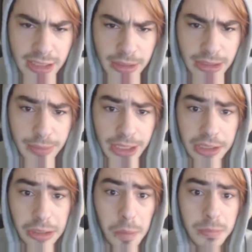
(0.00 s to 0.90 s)
I just mean
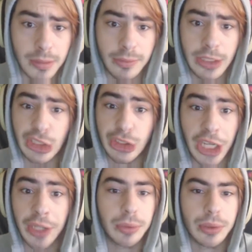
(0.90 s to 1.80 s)
in terms of in
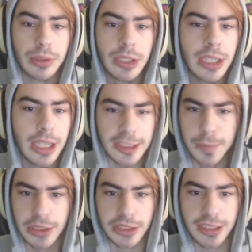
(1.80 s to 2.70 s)
general,
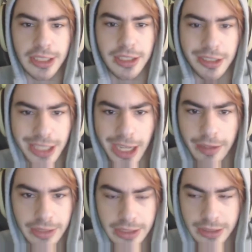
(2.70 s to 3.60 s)
especially psychedelics,
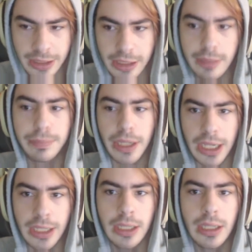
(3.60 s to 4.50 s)
obviously.
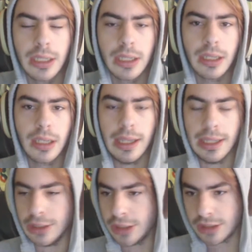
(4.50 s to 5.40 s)
But
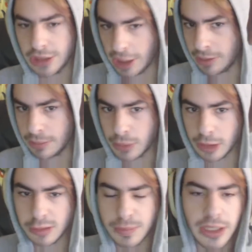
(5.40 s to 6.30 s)
in just general
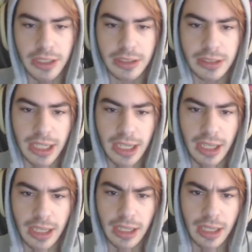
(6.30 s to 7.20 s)
more experience,
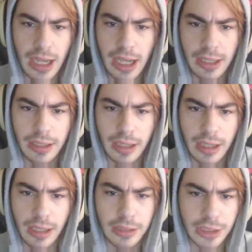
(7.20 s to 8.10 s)

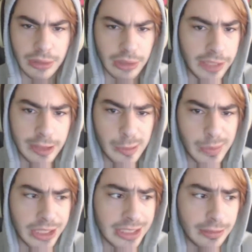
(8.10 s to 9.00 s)
general life
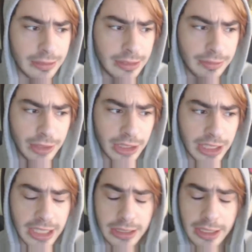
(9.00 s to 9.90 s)
experience, I feel
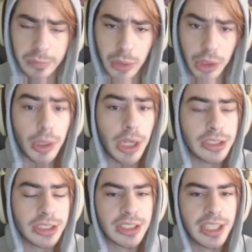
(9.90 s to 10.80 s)
like I just have more
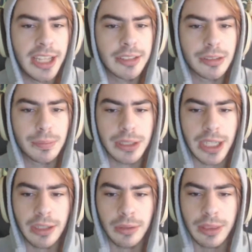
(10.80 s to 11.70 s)
questions than answered. But
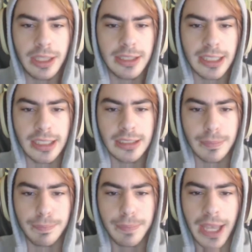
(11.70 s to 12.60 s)
I don't think that that's a
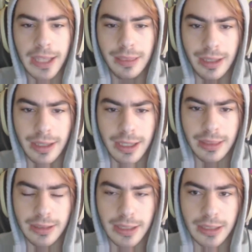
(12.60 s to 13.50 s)
bad thing. I
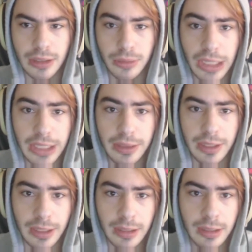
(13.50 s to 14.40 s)
think that's a great
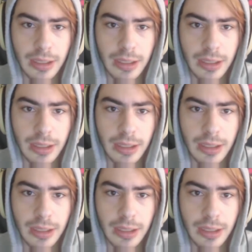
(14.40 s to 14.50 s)
thing.